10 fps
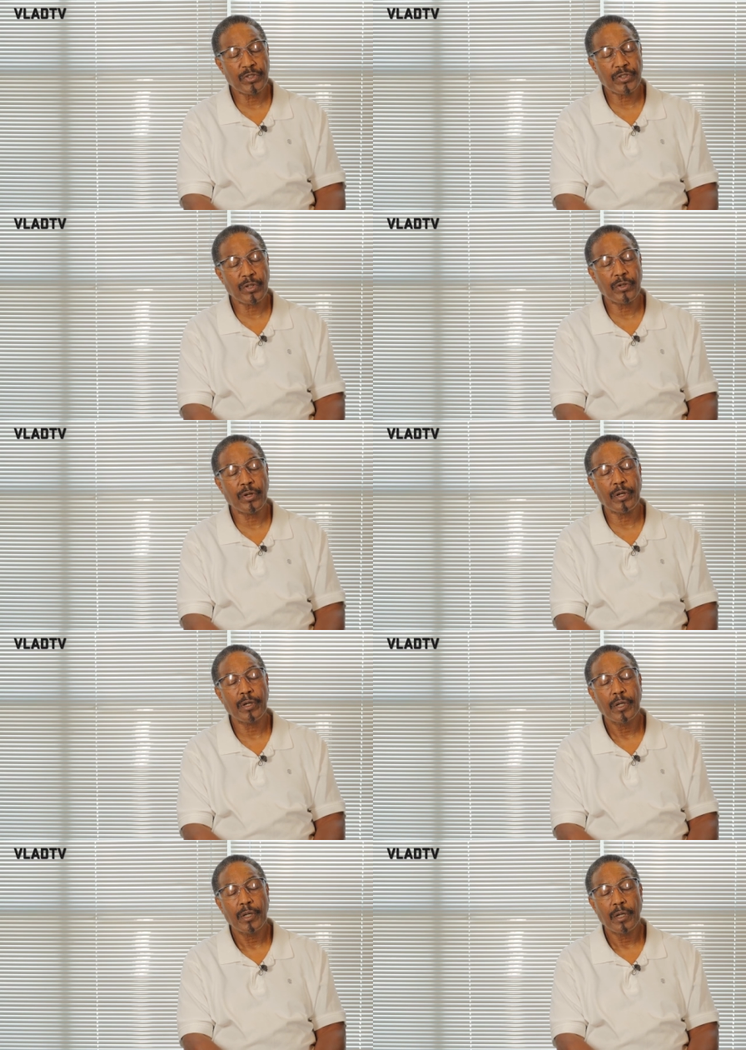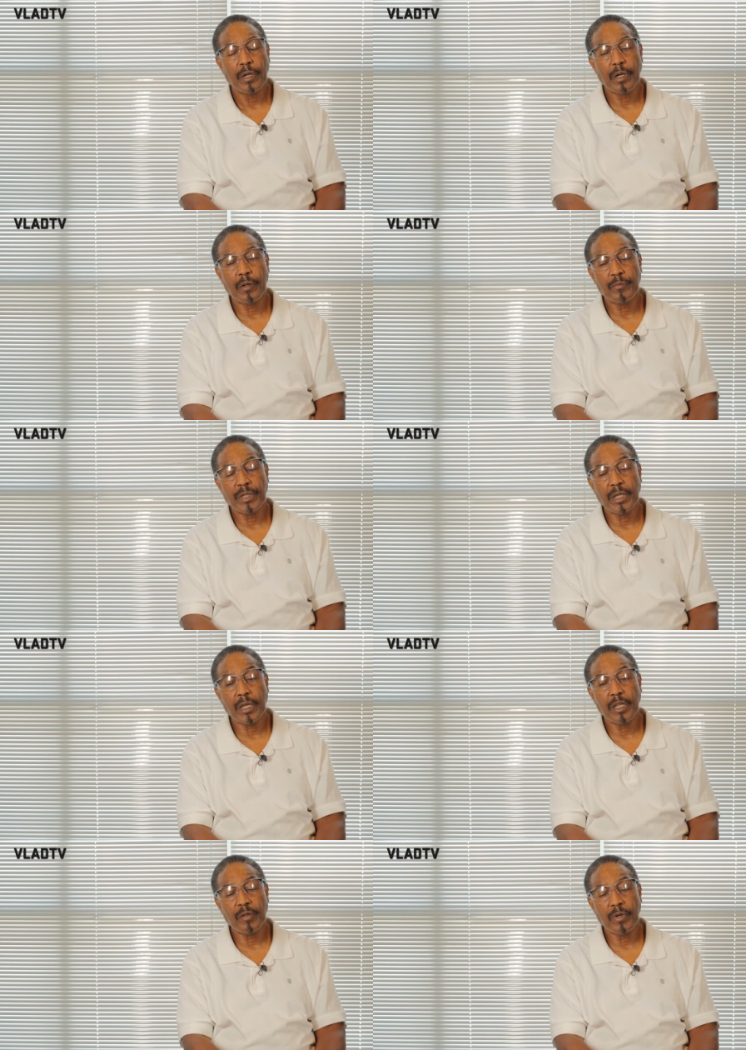Shakur uh,
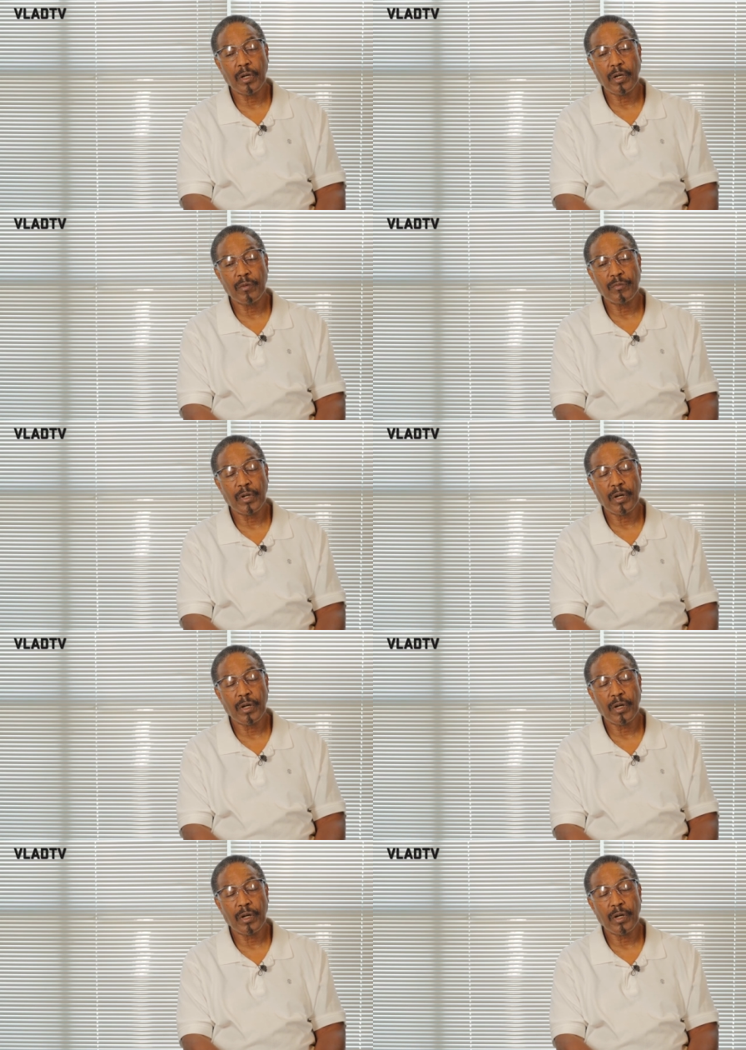became um,